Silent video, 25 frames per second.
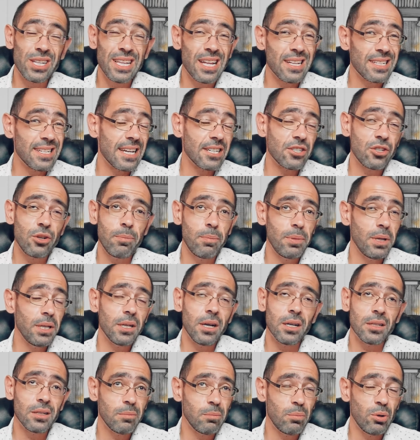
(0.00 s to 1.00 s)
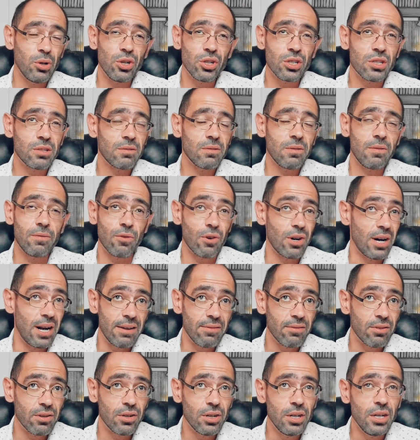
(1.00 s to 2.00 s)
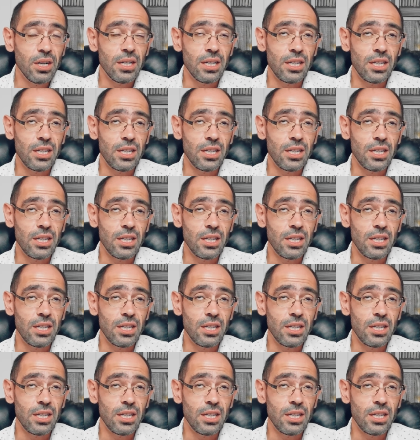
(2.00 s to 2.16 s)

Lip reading: That's actually been on the books forever.